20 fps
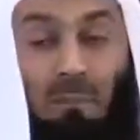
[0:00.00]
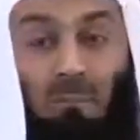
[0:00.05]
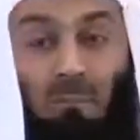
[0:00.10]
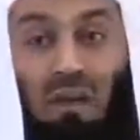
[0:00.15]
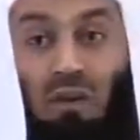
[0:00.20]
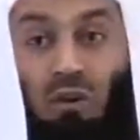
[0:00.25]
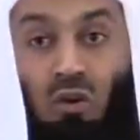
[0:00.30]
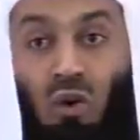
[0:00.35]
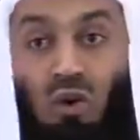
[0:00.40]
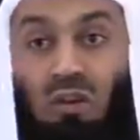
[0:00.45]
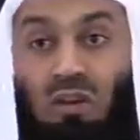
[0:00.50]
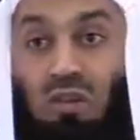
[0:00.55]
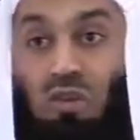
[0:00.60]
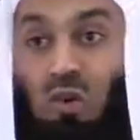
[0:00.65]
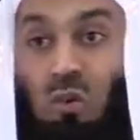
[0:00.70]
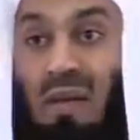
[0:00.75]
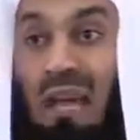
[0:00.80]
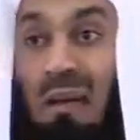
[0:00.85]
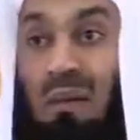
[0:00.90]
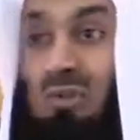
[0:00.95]
up in order
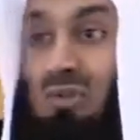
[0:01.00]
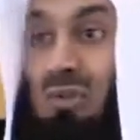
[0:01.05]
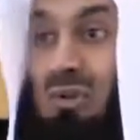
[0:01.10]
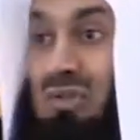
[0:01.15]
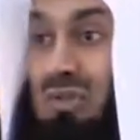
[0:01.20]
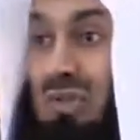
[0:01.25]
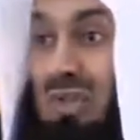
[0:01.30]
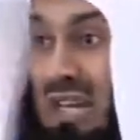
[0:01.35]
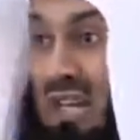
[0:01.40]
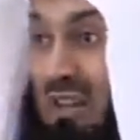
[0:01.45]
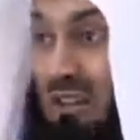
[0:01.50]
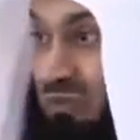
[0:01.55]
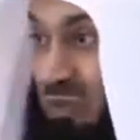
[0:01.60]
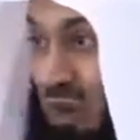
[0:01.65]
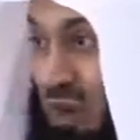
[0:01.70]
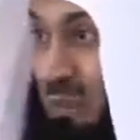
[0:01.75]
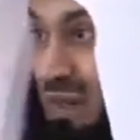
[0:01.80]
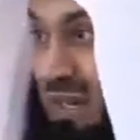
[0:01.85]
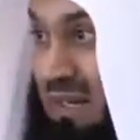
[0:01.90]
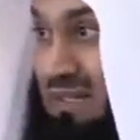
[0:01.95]
to be able to drink
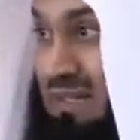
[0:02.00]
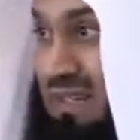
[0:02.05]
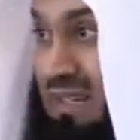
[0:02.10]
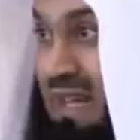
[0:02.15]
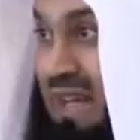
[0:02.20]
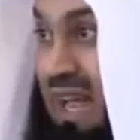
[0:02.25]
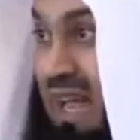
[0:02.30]
from it.